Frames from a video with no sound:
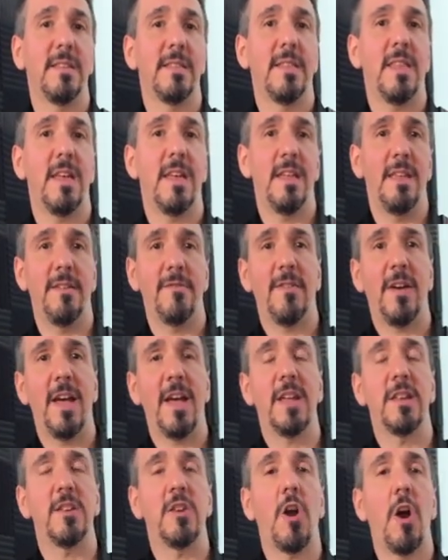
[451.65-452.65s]
that if I
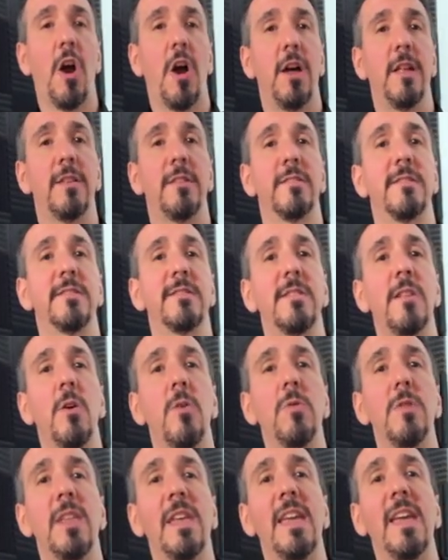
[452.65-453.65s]
had gone
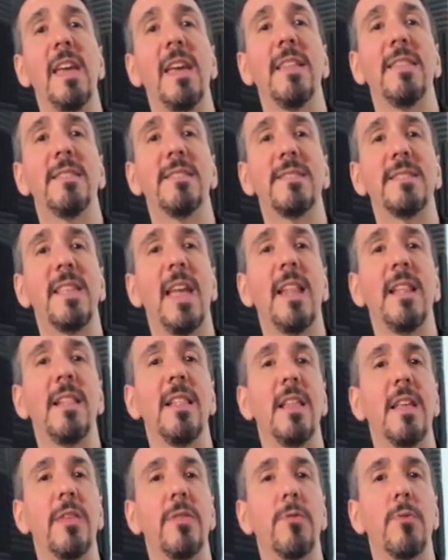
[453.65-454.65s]
slowly and
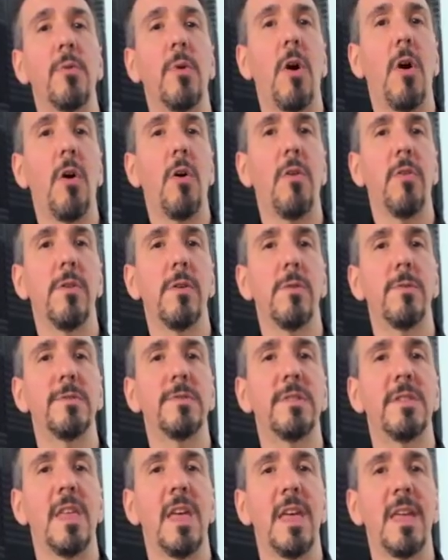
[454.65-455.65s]
steadily through all
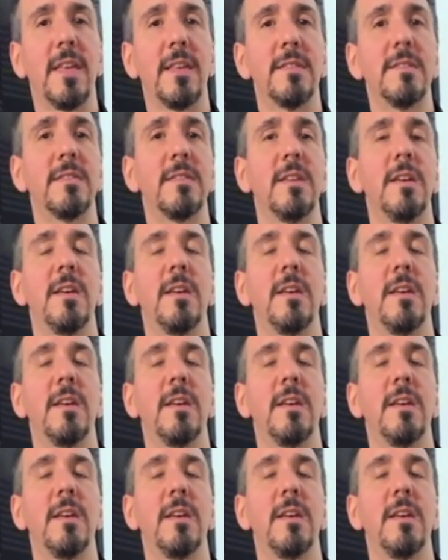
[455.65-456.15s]
those things,